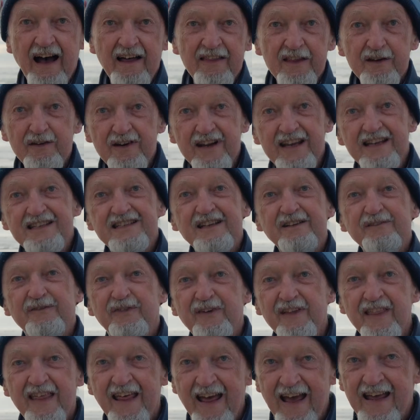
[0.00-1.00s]
And the reason
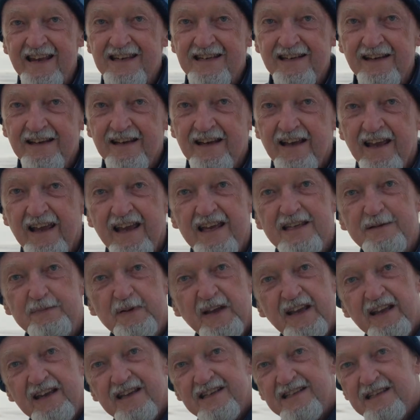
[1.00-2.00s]
for that is
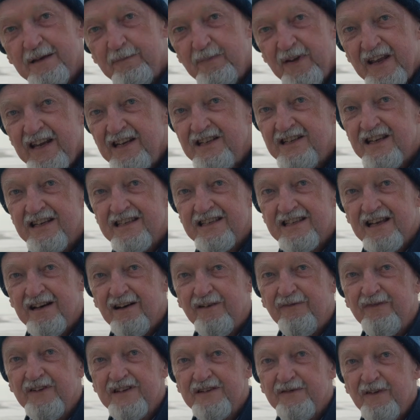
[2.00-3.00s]
because the beach
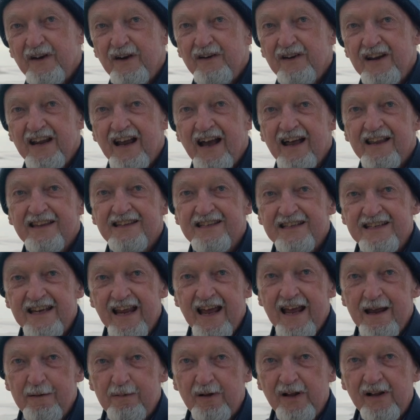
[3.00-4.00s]
itself is very
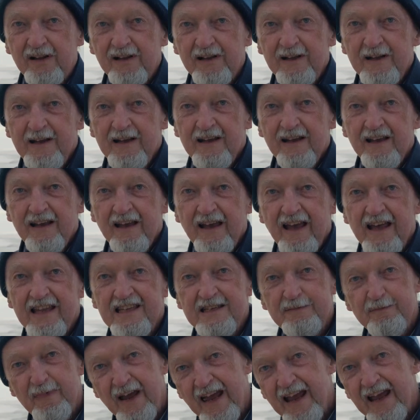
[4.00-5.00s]
unstable.
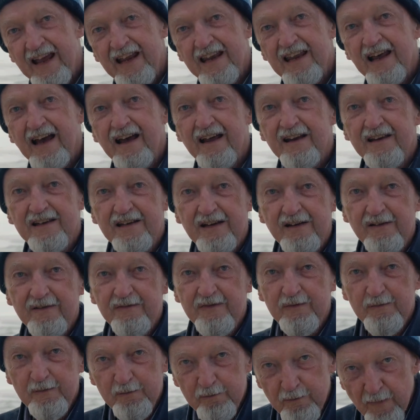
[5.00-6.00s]
It's made out of
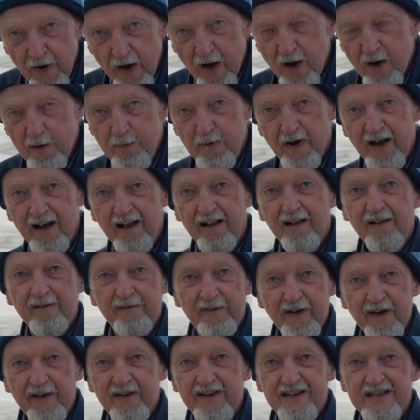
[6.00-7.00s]
mobile,
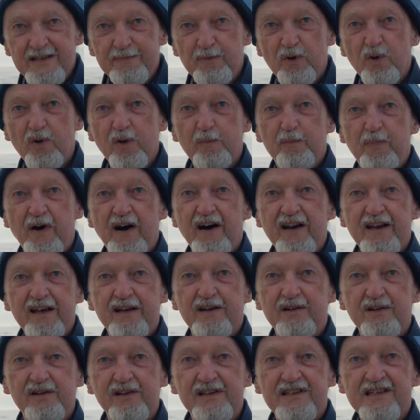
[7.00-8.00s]
very small
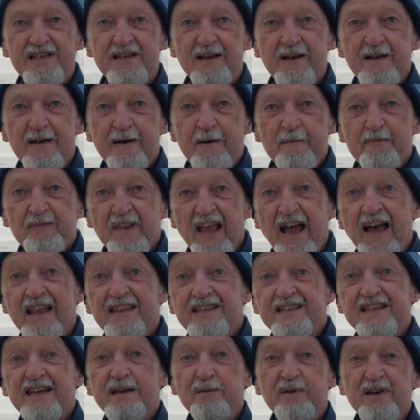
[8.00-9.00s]
particles. And
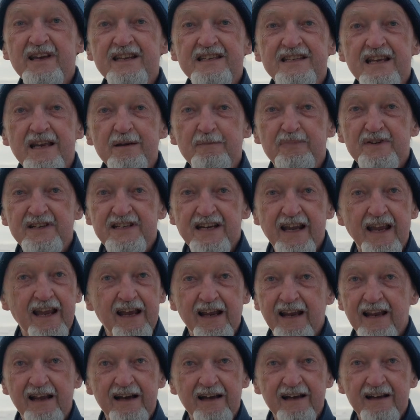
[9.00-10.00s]
seaweeds in
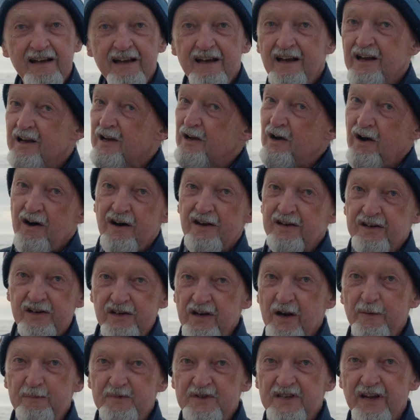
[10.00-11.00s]
particular can't
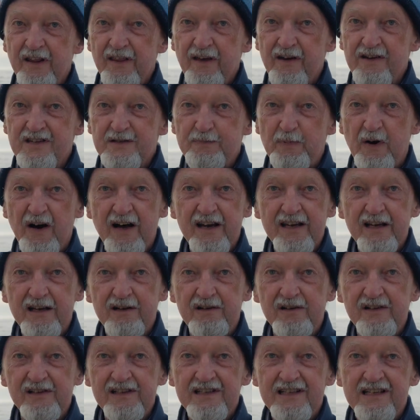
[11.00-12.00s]
grip to those
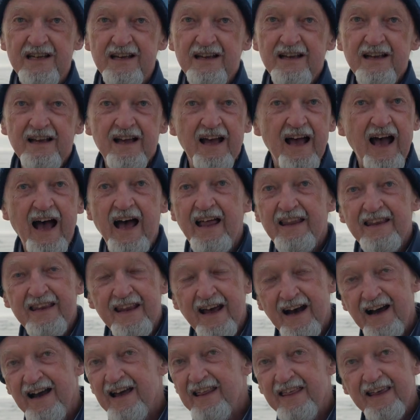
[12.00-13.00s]
particles, and
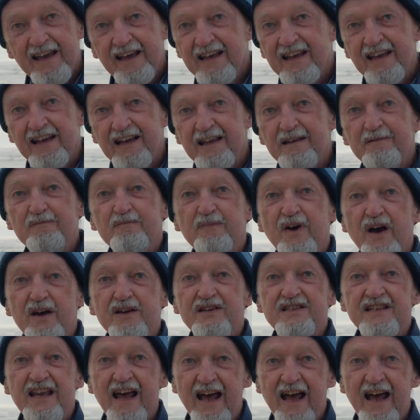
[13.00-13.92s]
neither can most